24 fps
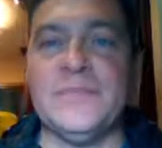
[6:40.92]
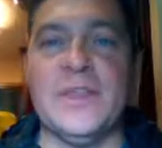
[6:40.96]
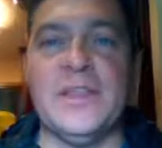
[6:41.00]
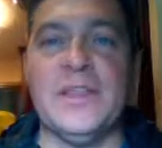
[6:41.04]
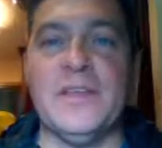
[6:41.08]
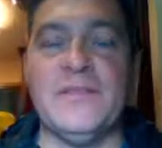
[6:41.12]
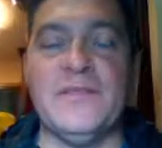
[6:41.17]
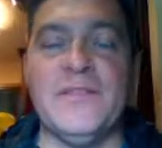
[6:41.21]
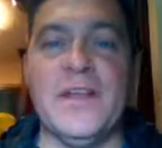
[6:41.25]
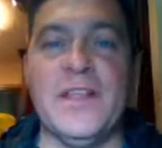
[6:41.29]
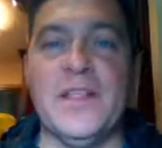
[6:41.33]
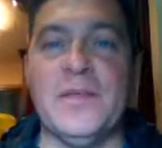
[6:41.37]

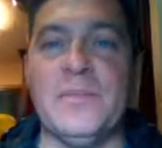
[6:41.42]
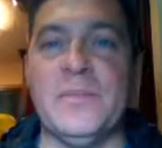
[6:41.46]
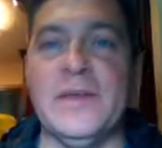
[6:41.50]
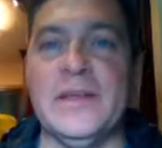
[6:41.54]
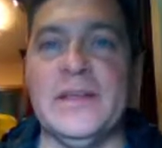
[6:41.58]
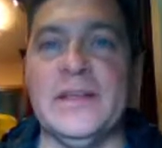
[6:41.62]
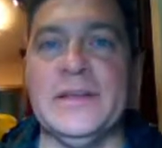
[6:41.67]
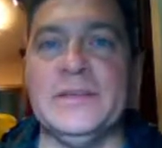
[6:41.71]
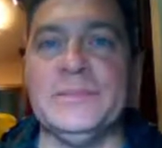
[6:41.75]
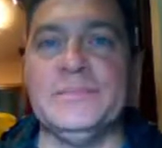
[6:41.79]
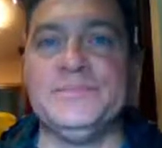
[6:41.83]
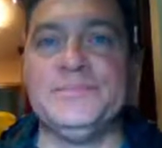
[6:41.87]

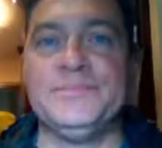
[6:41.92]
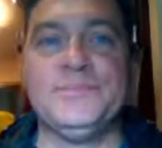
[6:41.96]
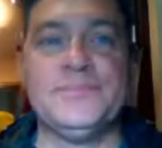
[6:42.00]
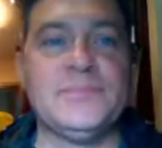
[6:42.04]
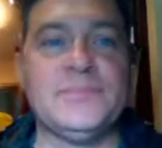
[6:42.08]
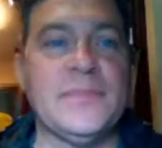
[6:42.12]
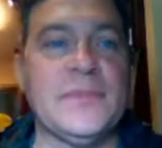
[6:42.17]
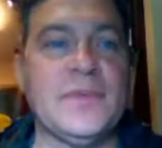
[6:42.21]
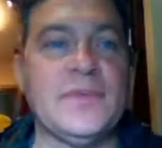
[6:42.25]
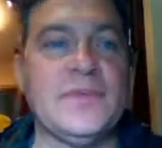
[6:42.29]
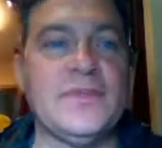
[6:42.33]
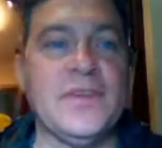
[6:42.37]
developing it.
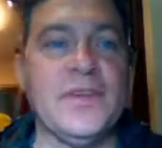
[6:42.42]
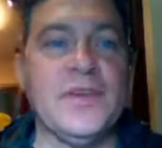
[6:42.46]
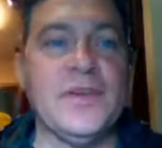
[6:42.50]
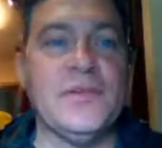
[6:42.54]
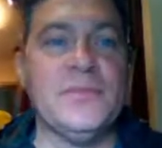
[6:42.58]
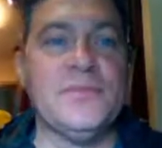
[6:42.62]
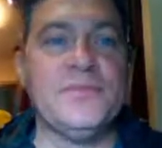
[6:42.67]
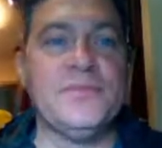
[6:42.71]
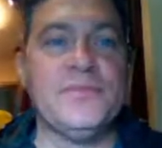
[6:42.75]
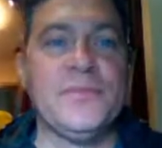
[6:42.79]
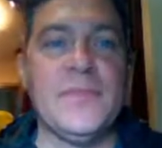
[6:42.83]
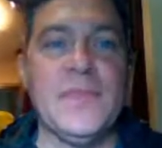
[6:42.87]
So,
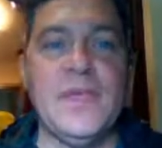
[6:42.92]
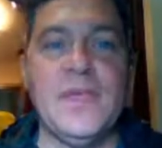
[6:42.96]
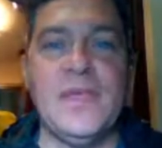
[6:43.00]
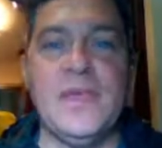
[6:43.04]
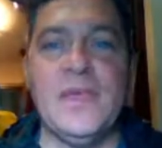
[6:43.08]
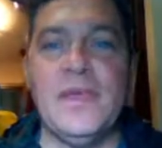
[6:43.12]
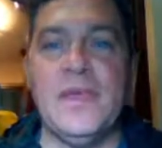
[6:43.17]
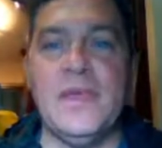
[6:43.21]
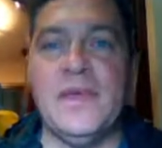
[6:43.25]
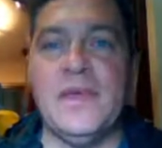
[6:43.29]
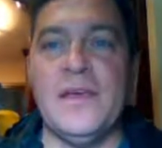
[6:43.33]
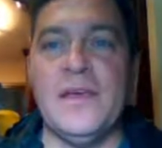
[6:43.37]

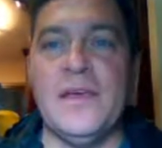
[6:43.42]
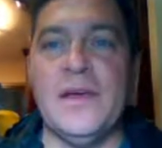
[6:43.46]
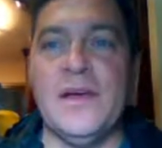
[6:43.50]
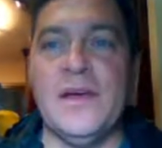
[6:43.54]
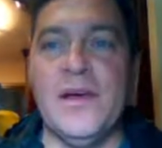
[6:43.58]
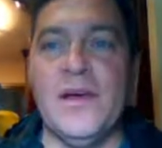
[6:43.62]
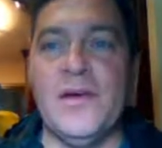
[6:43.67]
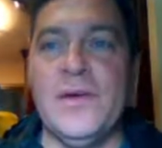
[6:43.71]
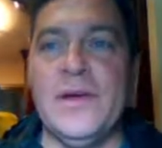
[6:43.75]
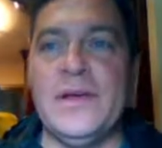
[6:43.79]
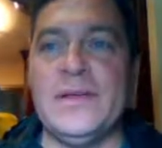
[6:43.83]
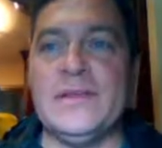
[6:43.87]

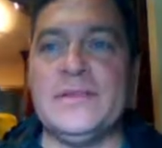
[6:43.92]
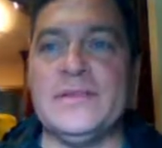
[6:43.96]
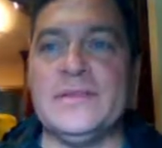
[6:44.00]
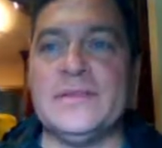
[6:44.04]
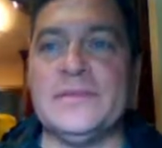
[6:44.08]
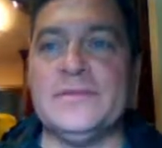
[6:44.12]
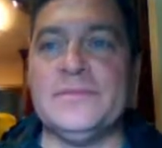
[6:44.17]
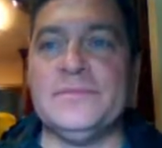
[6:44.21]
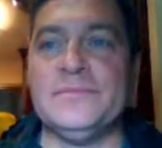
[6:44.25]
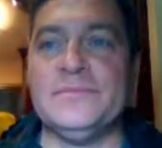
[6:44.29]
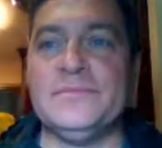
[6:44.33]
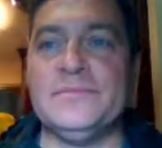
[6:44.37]
all
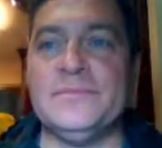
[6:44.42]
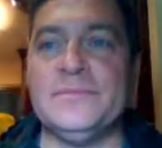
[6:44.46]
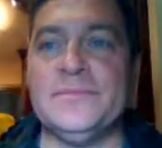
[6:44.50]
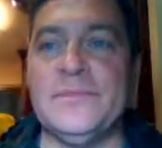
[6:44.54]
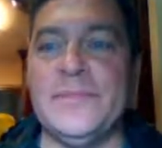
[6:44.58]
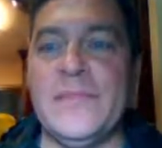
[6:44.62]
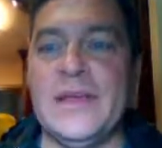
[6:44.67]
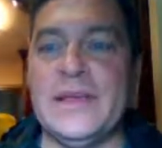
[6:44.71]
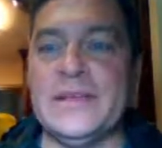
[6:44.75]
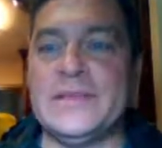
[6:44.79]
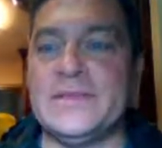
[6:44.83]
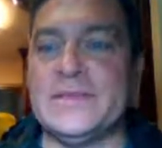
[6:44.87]
right,
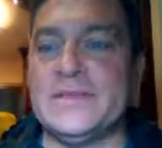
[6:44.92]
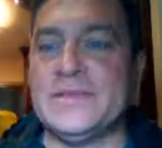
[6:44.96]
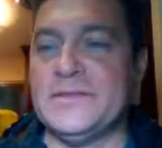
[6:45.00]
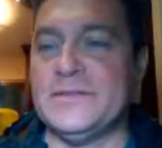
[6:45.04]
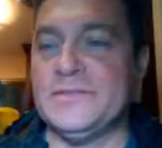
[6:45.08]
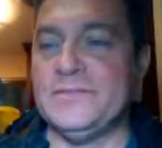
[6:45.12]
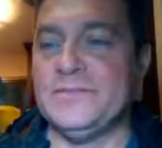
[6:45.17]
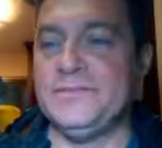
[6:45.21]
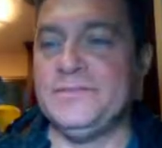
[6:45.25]
thanks.